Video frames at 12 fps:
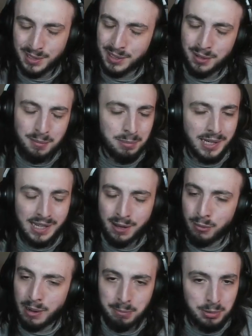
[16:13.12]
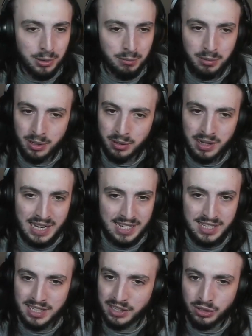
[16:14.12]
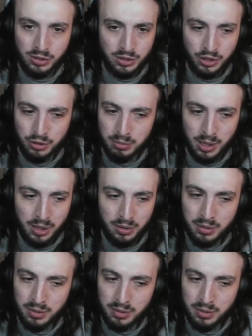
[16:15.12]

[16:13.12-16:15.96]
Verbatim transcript: I don't pick that weapon up, bro. Last thing you'll do, bro.